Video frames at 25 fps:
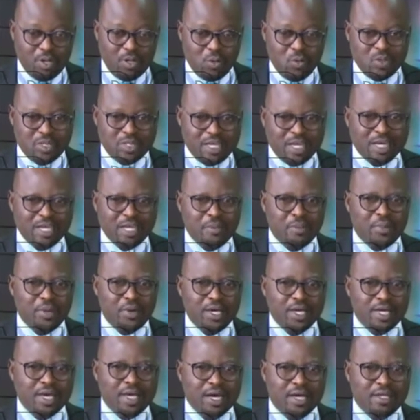We're taking a
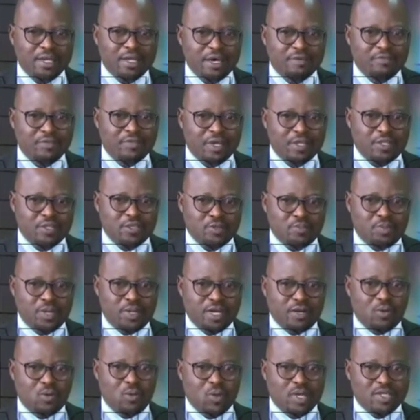break, and after this
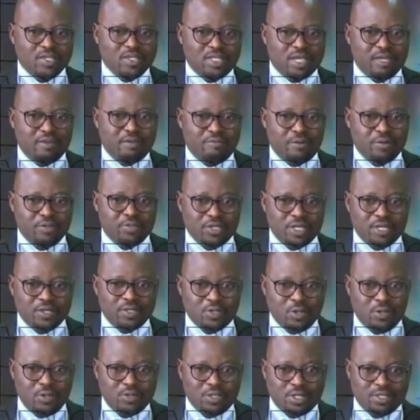break, we're standing
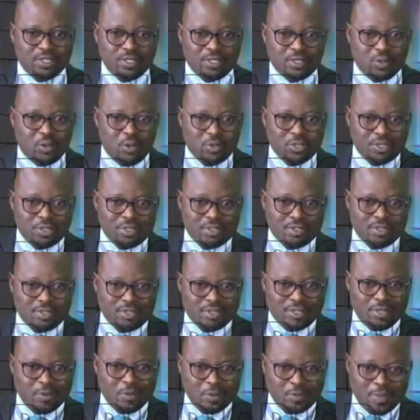frontiers on the discussion.
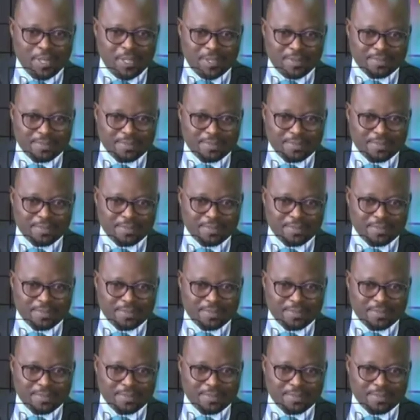Stay with me.